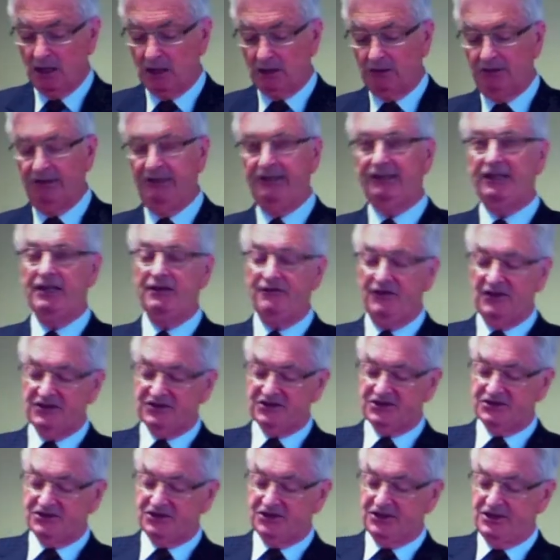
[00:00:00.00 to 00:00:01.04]
Clearly,
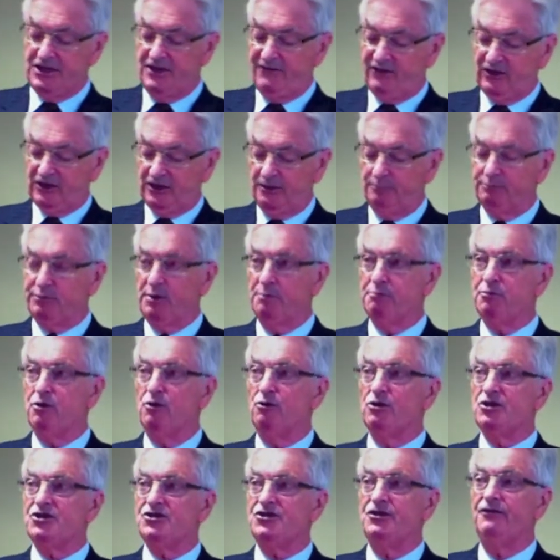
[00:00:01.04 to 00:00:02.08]
there's a significant
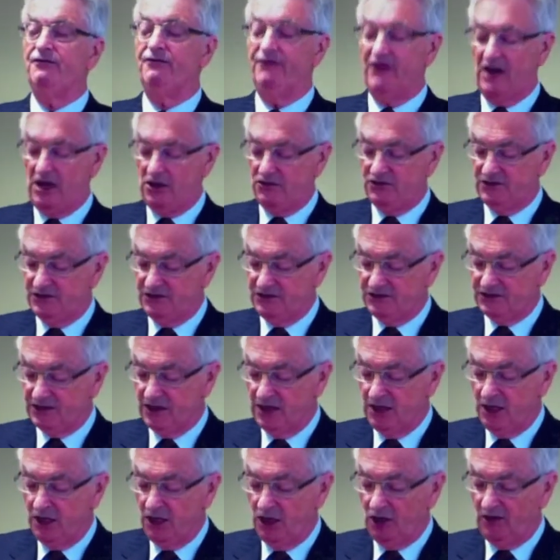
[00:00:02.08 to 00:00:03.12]
proportion of voters
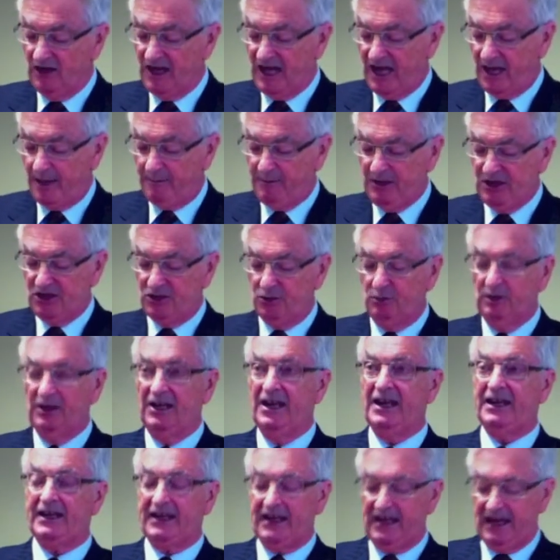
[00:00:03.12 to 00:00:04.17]
who are happy to
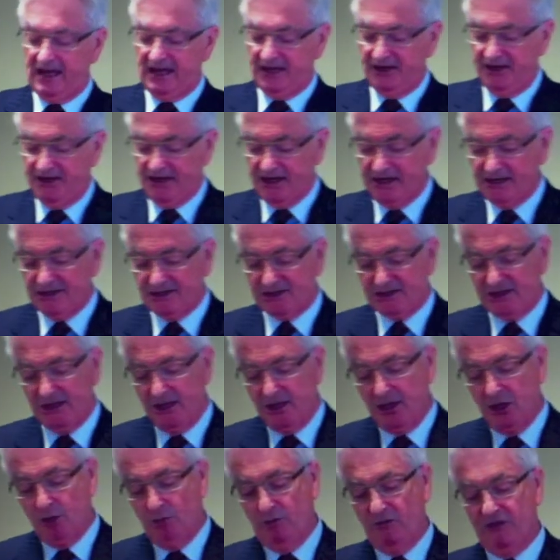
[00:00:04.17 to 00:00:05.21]
elect candidates
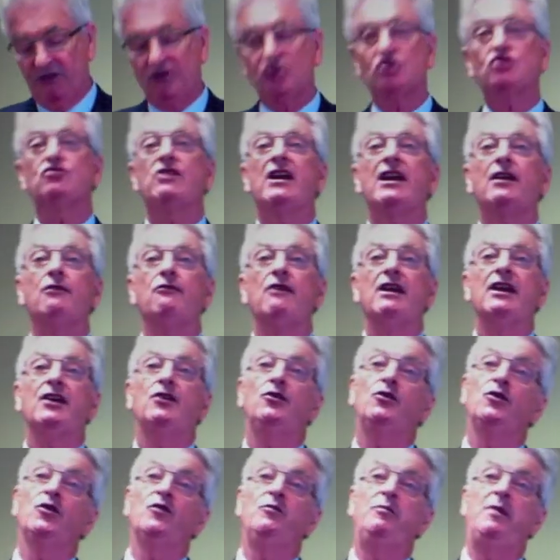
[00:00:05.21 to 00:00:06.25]
with a track
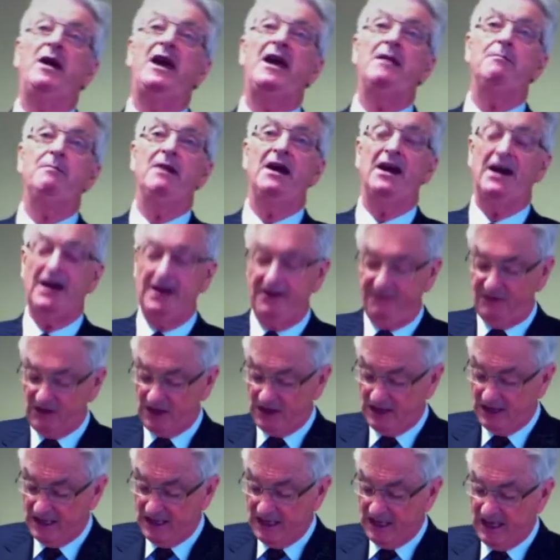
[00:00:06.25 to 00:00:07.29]
record of bad
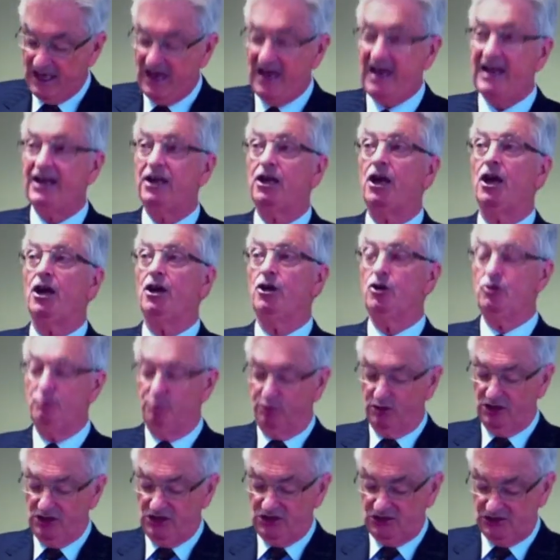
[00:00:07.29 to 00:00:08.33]
behaviour and
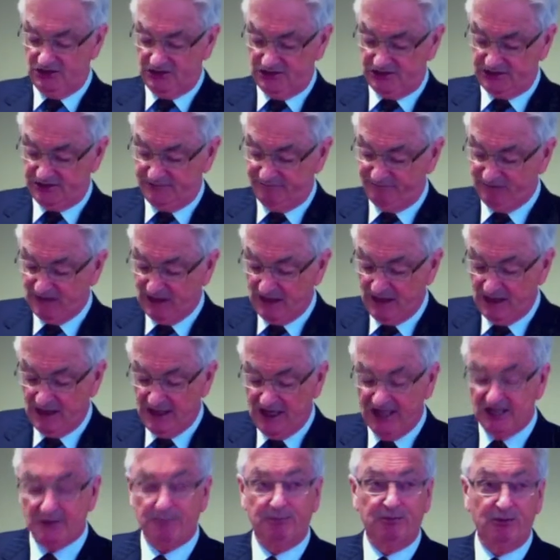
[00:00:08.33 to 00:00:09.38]
code breaches.
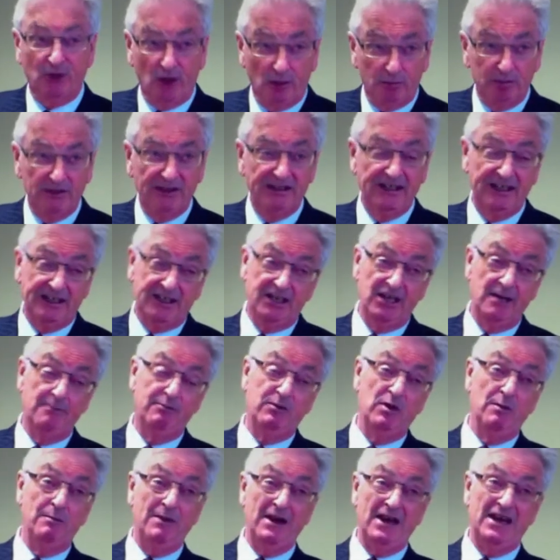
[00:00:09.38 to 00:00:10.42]
It's probably a
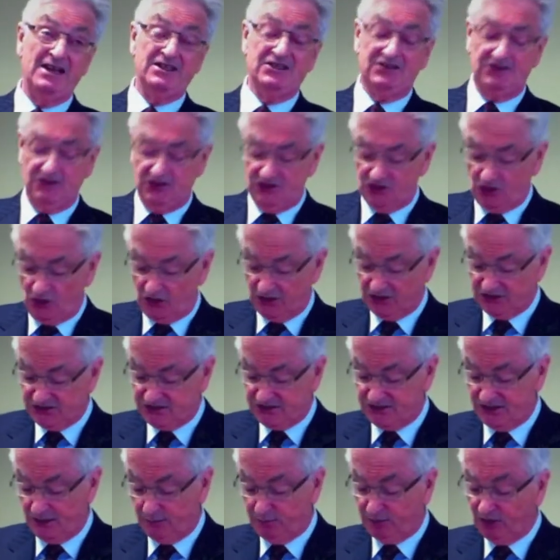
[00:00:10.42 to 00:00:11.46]
keep the bastards
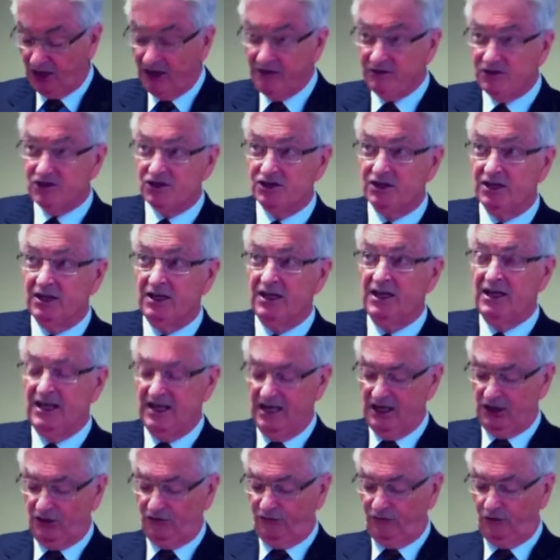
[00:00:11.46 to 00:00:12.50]
honest approach.
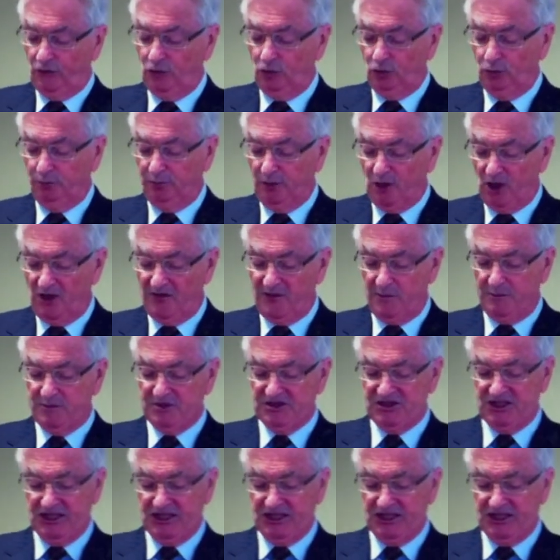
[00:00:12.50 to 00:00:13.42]
Is it fuelled by the